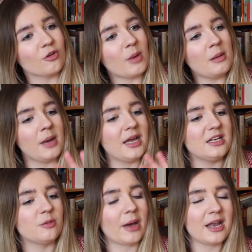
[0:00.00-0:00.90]
of my
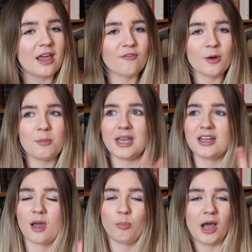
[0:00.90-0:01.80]
mind, but I never made
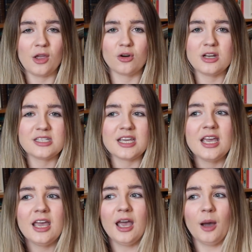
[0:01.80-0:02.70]
it a
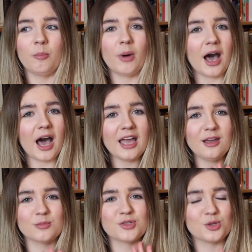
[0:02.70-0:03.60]
priority. But I
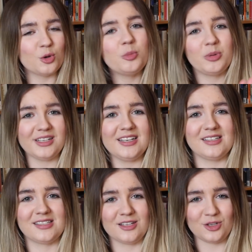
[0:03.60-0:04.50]
am so
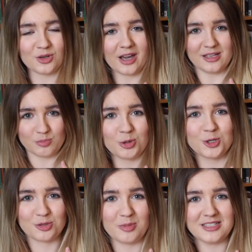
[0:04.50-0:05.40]
pleased that you guys
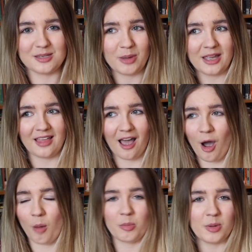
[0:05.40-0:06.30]
pushed me to pick that
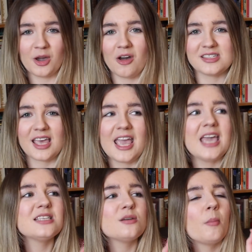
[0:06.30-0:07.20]
up because
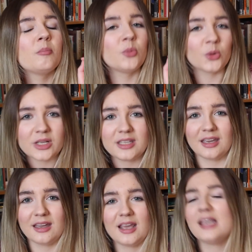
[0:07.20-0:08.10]
it's
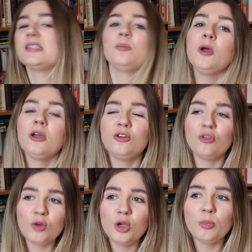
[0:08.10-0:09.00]
brilliant. It's about a
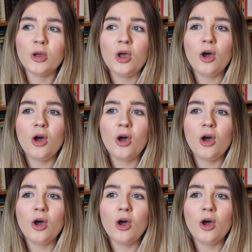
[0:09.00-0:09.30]
group